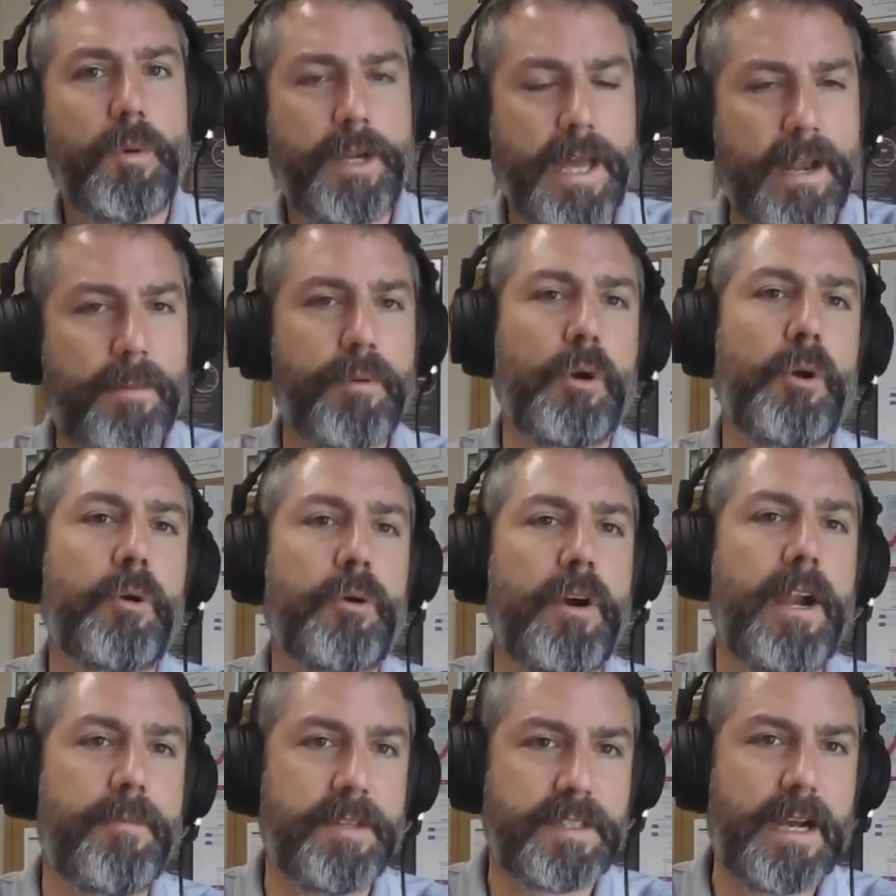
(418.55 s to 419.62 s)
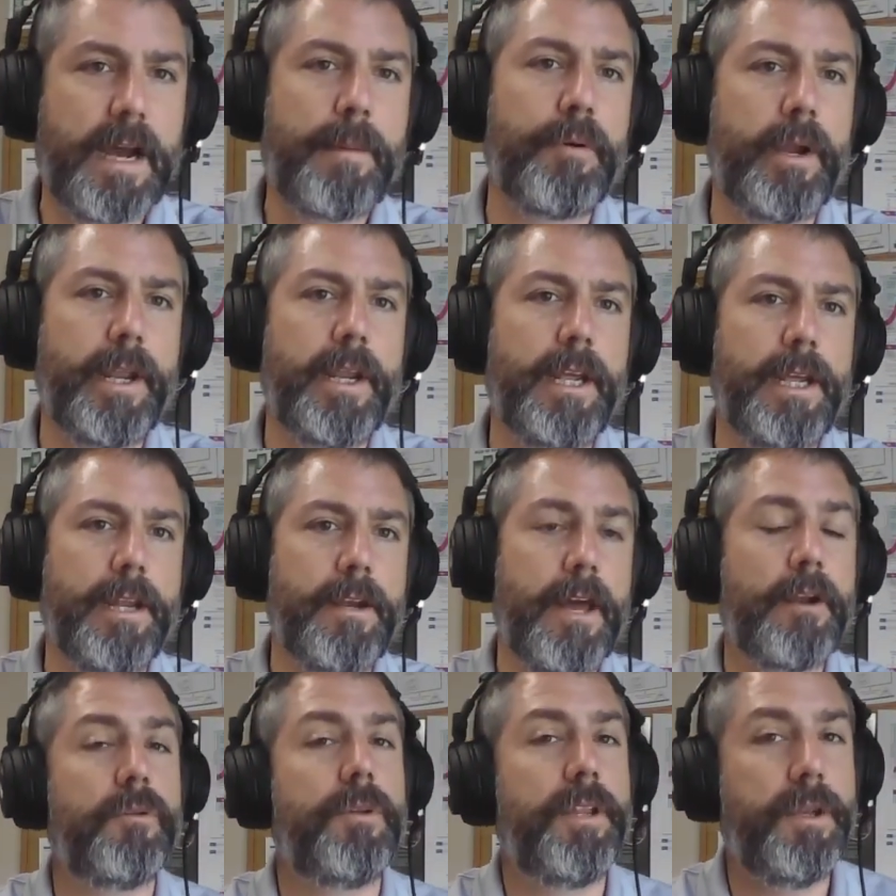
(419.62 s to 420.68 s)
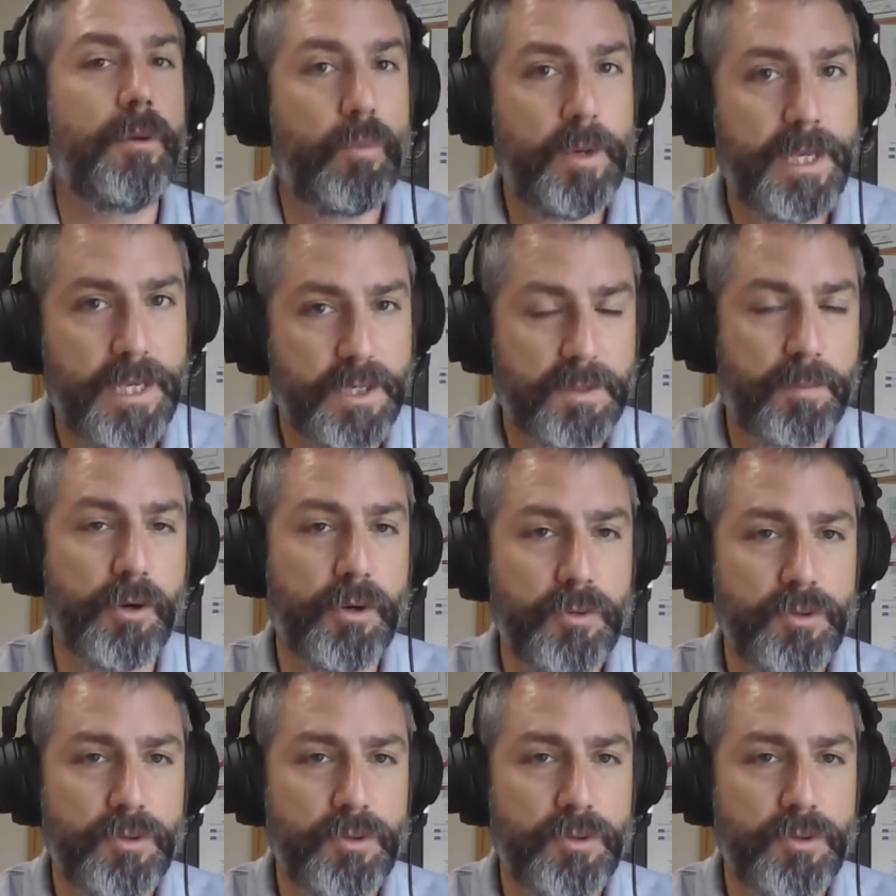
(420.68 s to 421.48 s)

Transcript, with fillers: we got a program that's operating, and not only we as